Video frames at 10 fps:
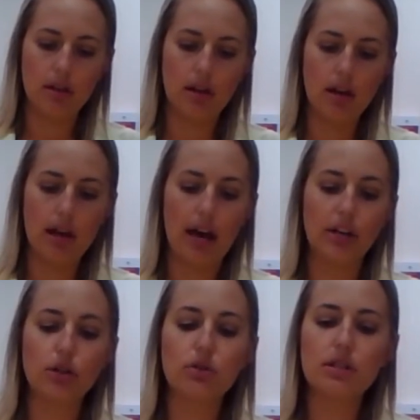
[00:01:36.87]
And you
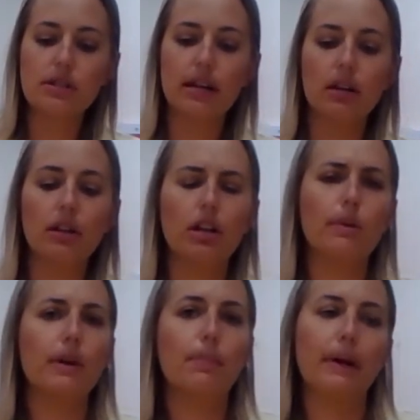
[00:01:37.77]
just need a little bit of
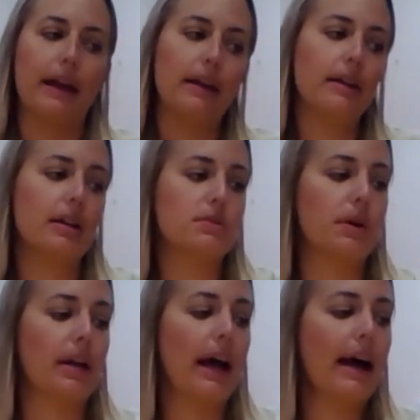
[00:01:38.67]
paint because we're gonna
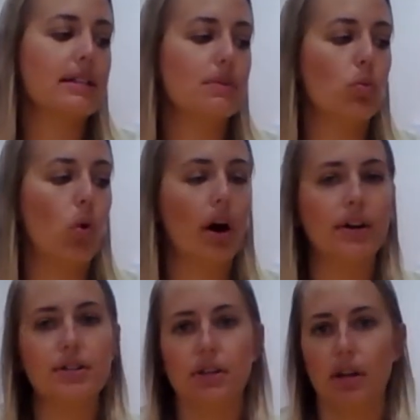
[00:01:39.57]
add some water to
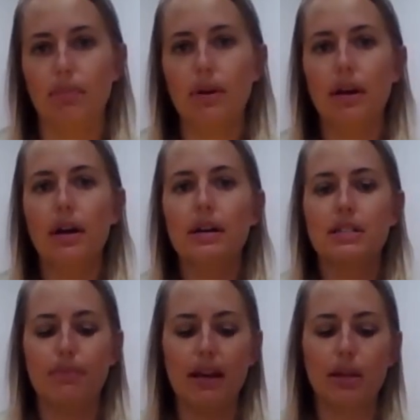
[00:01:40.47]
them to make
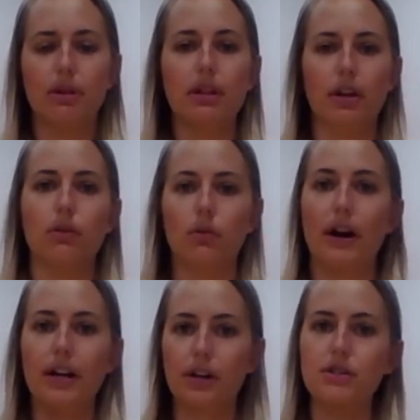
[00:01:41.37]
them a little runnier
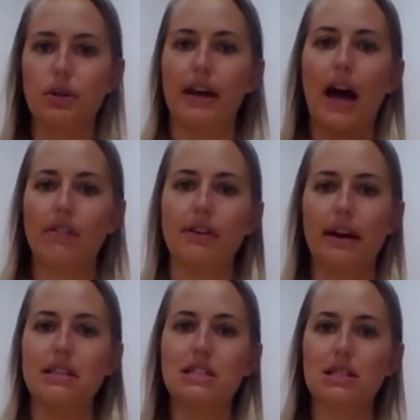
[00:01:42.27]
so they have a nice
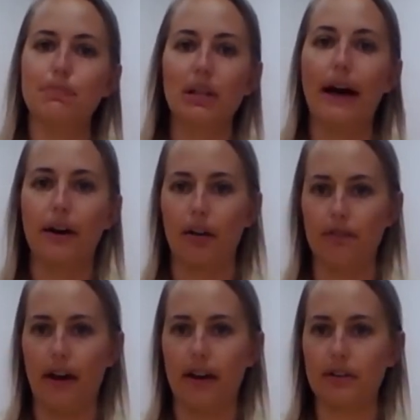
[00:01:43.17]
splatter
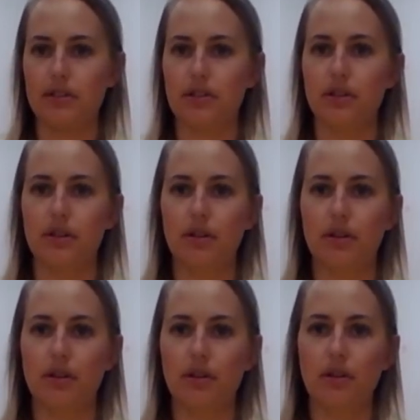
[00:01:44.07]
effect.
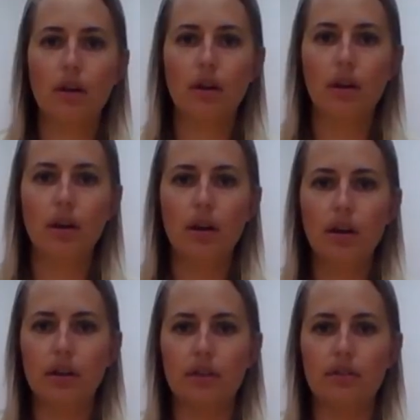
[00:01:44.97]
You'll
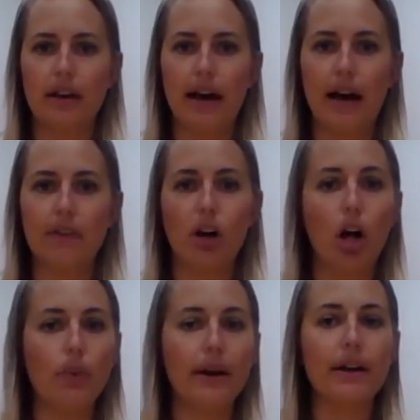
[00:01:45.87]
see I have all my
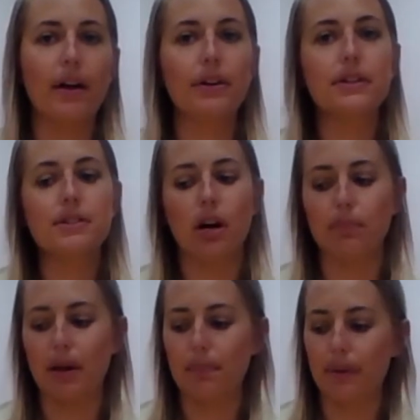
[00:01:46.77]
colors on my
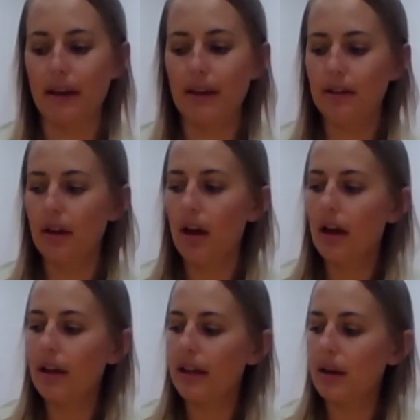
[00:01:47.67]
paint. Then
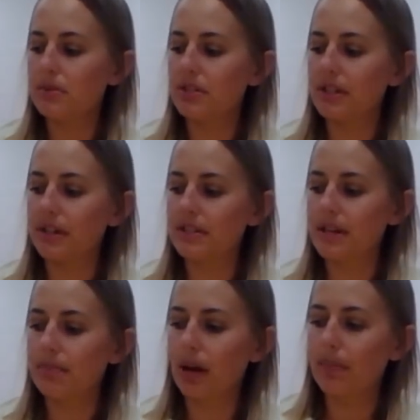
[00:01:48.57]
I'm just gonna dip my
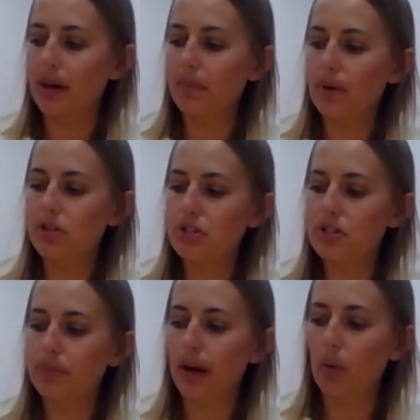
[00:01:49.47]
paintbrush into my
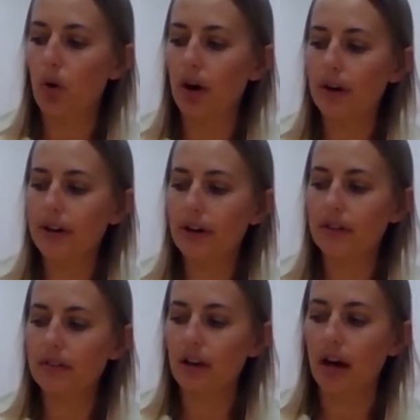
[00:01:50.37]
water here at the
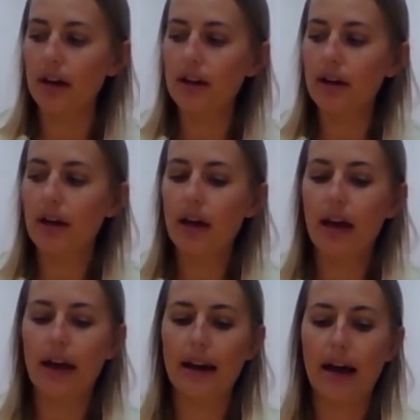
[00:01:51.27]
side and
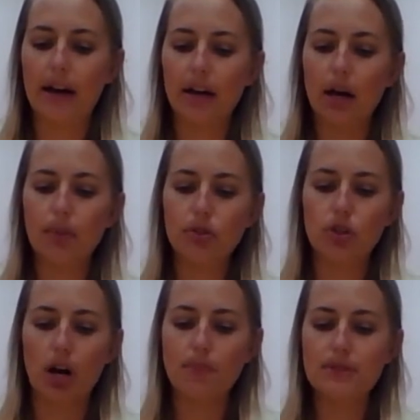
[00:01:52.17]
add a couple drops
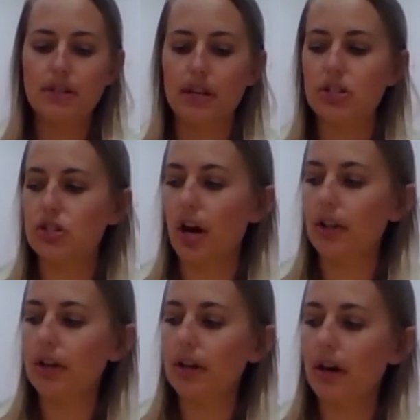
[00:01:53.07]
to each color
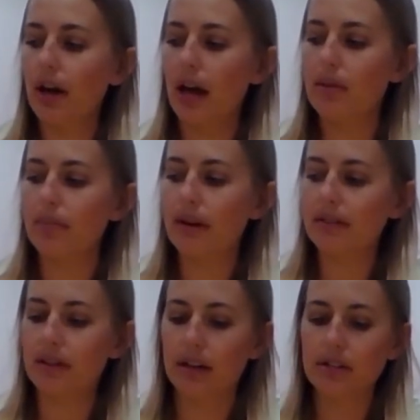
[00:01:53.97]
and mix it in
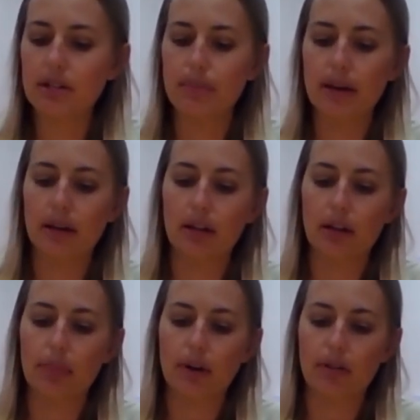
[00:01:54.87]
to make it a little bit
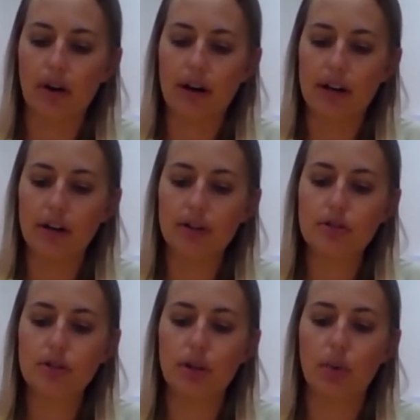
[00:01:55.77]
runnier so that
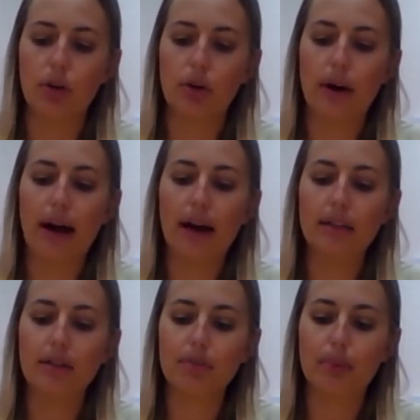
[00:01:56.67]
when you add the
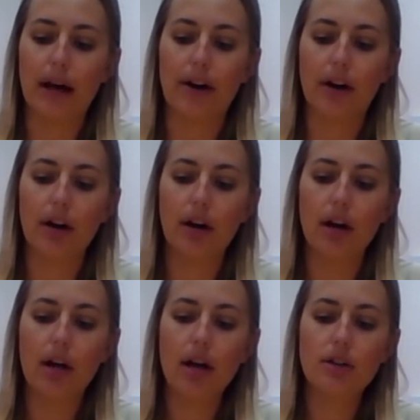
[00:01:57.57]
splatter
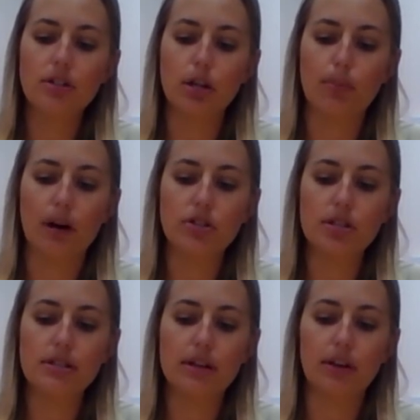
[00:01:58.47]
to your brushes and
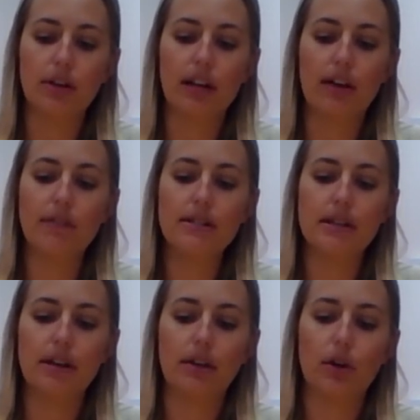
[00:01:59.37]
your canvas, it
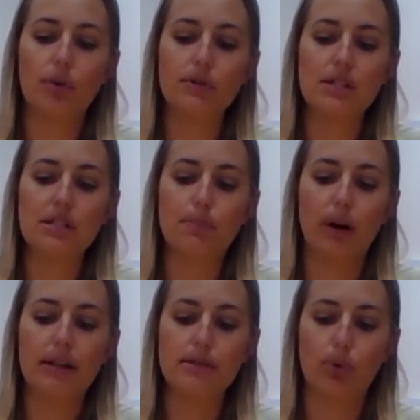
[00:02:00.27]
goes and spreads
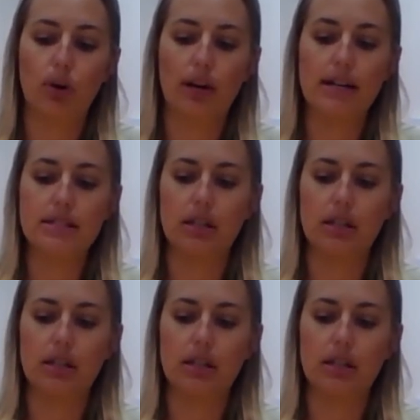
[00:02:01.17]
more nicely.